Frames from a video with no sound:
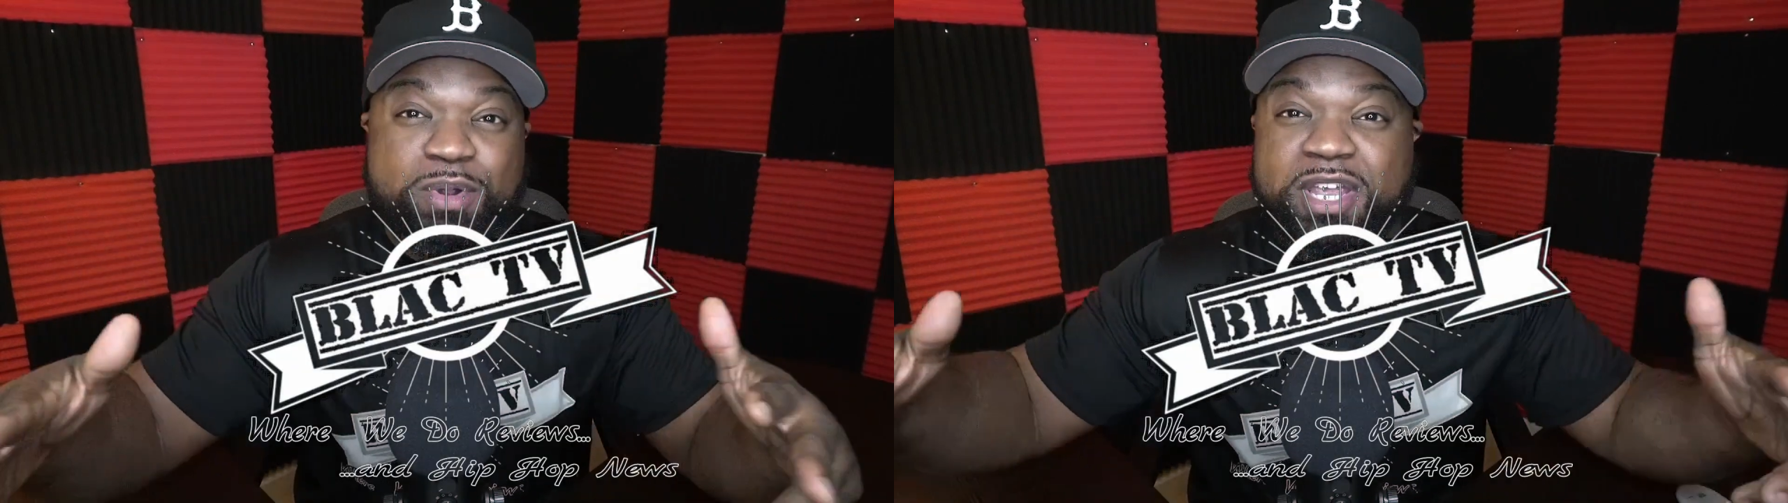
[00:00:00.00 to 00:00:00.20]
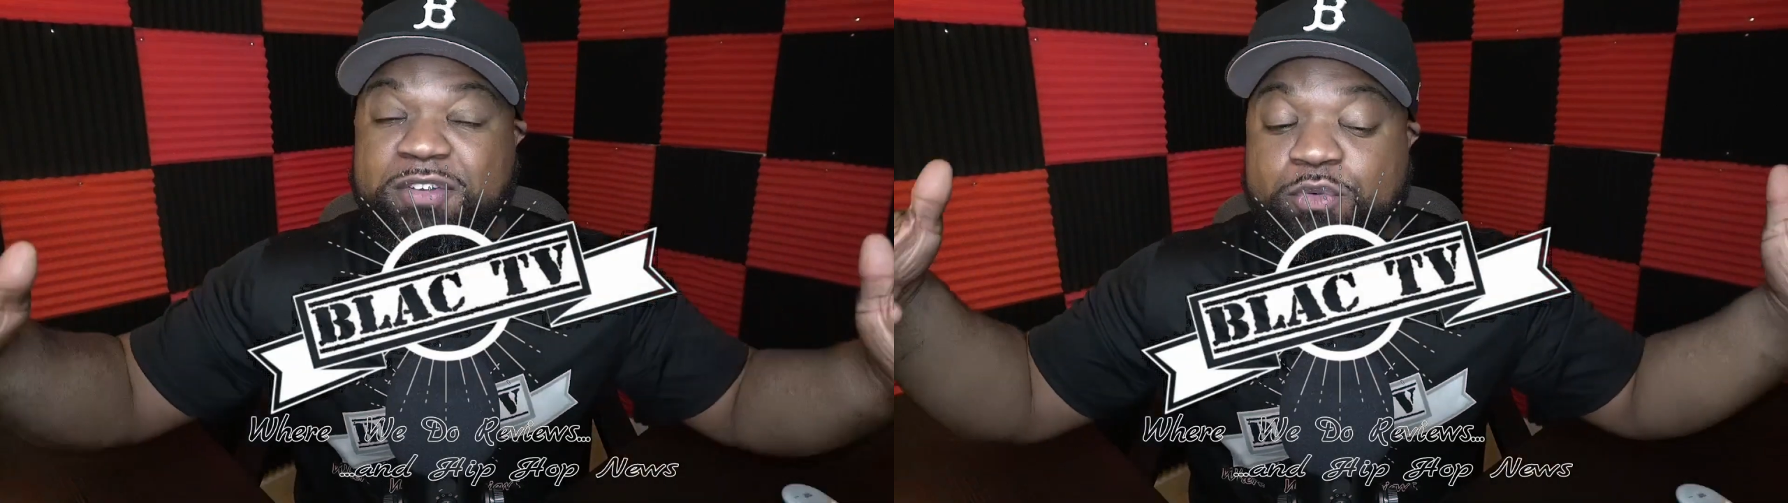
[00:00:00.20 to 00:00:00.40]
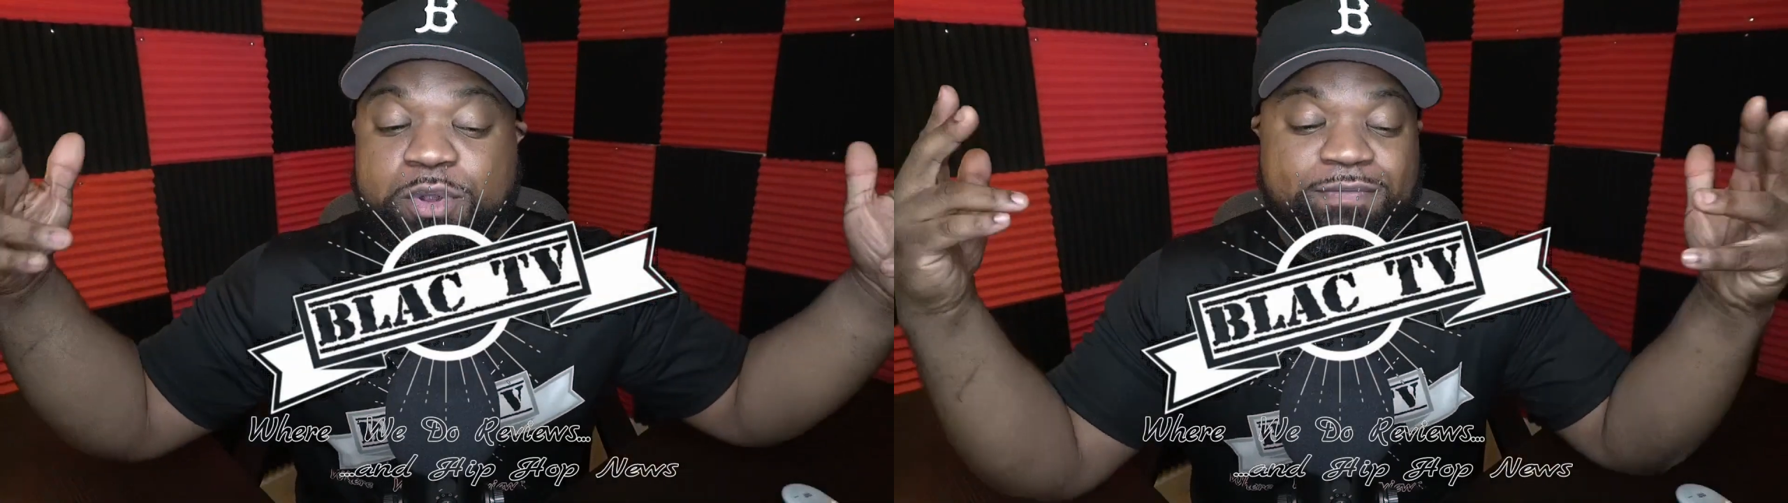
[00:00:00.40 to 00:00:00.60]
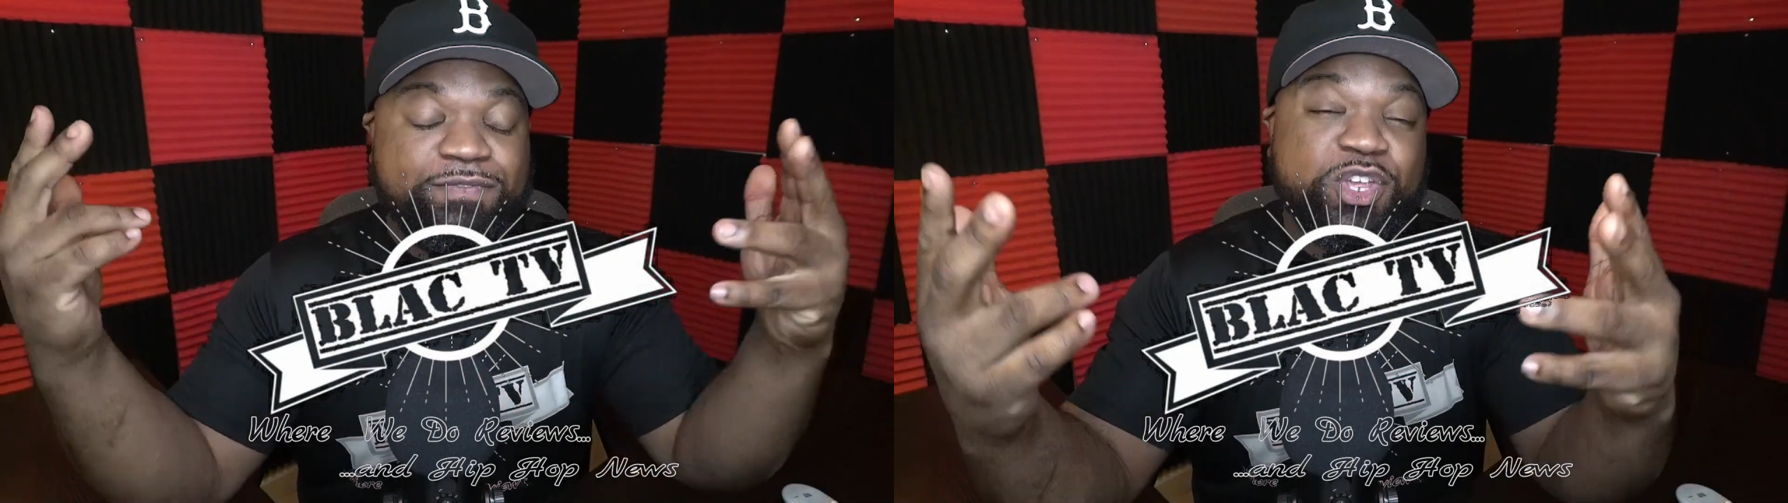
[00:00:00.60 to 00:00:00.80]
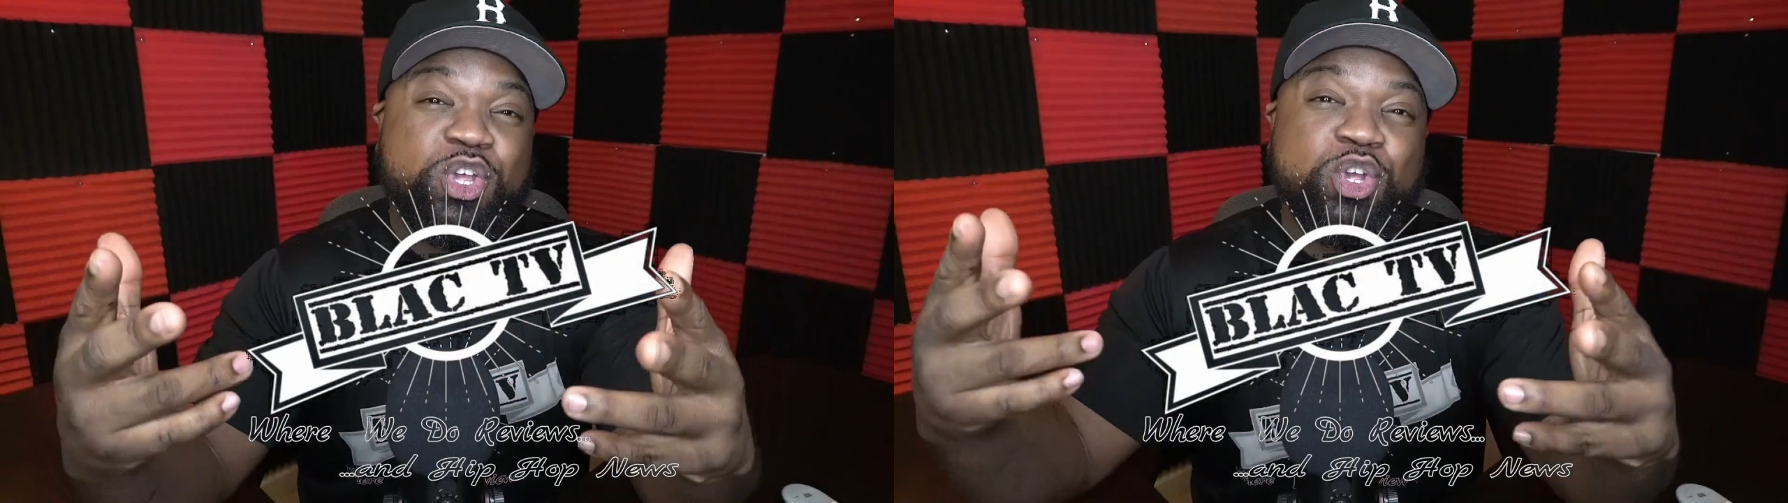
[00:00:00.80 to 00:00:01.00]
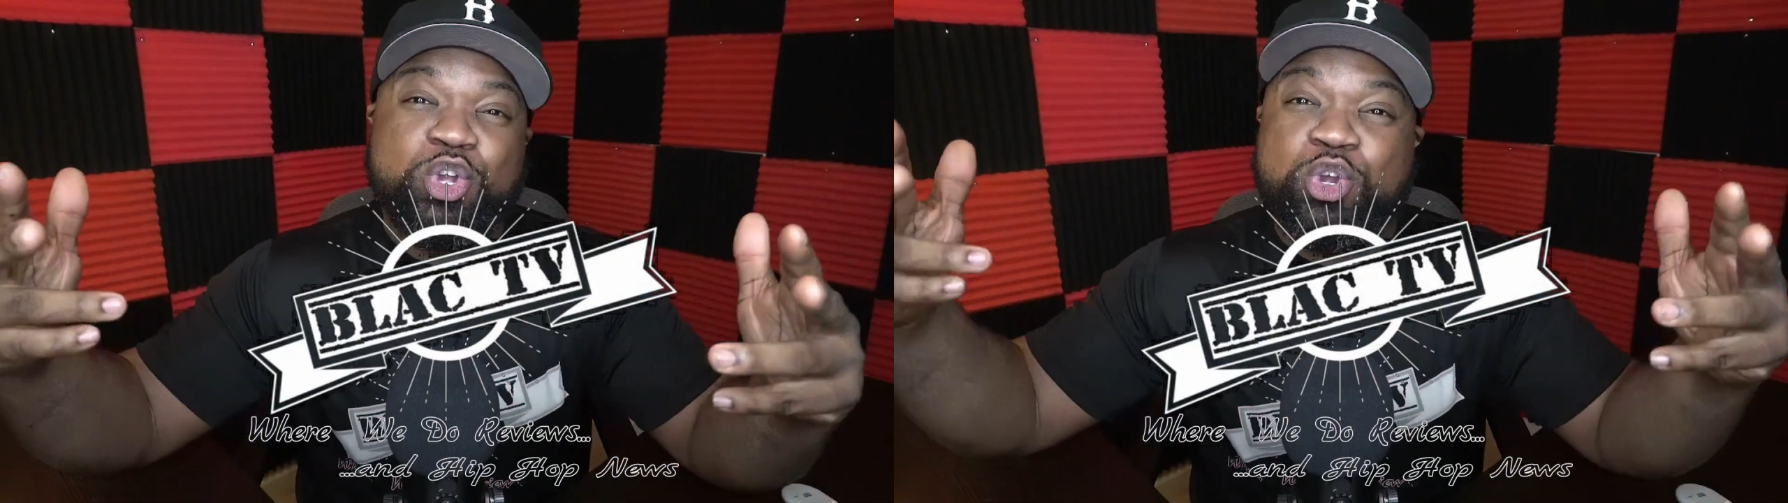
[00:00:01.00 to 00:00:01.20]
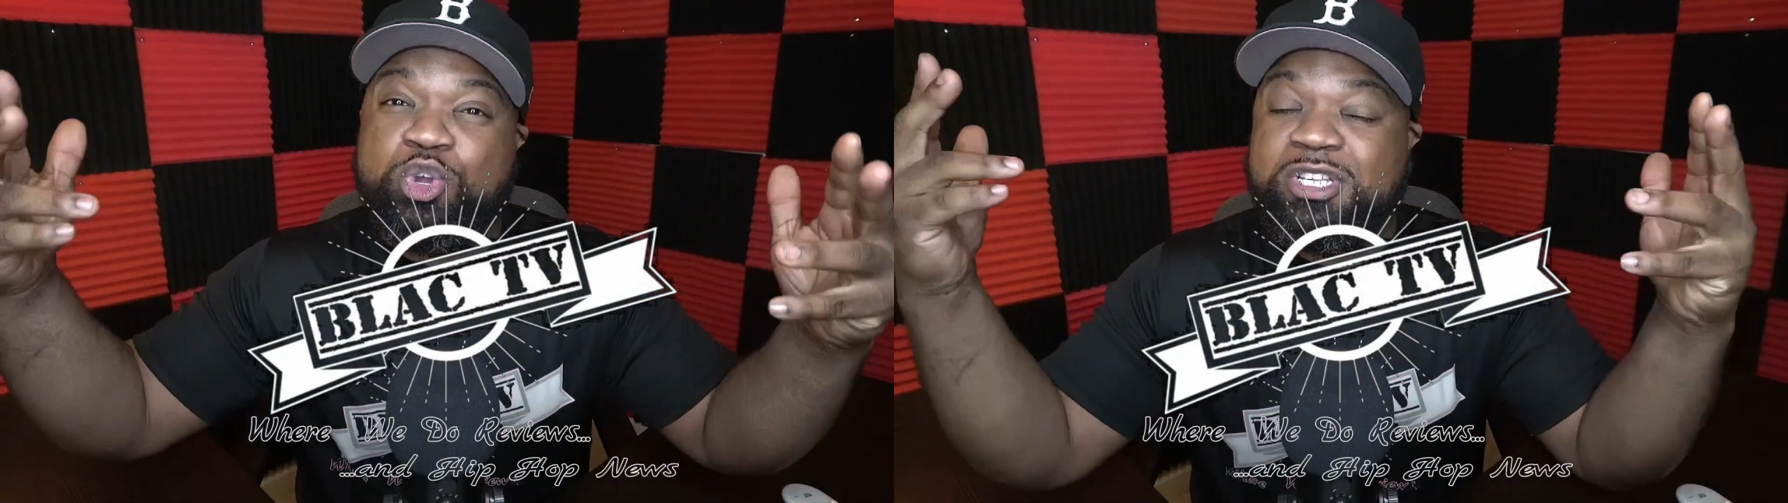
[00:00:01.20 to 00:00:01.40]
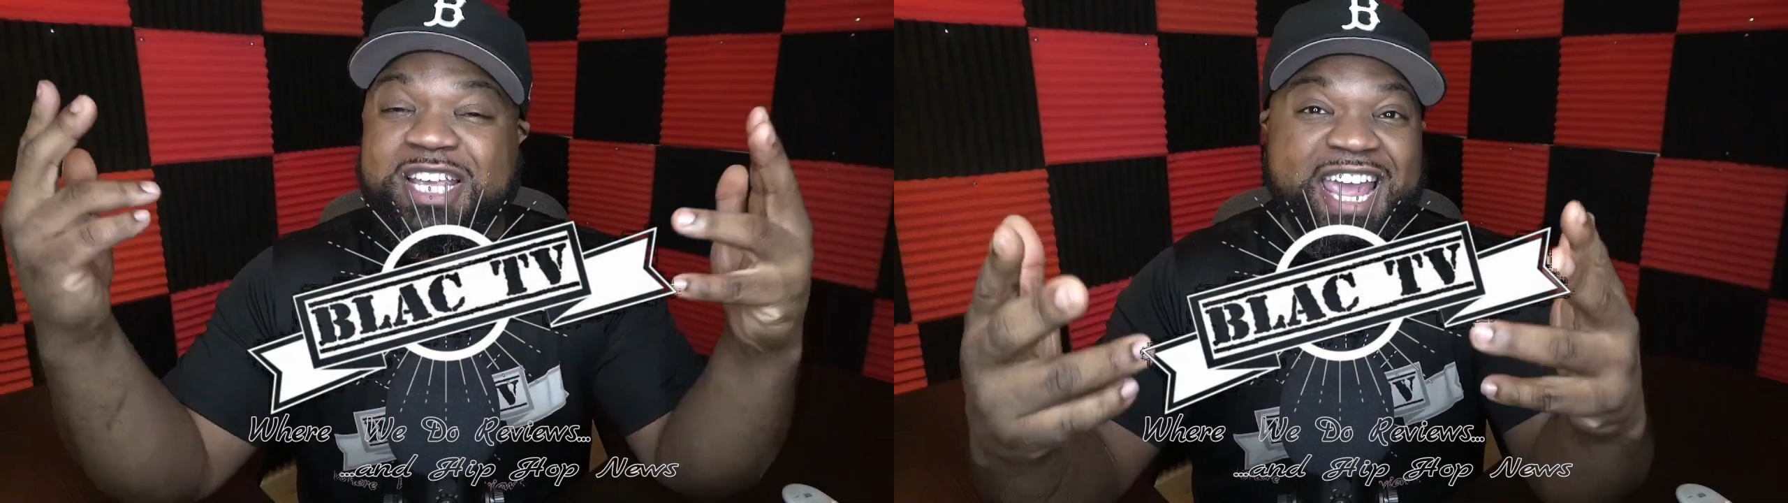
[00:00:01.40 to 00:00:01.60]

We're giving reviews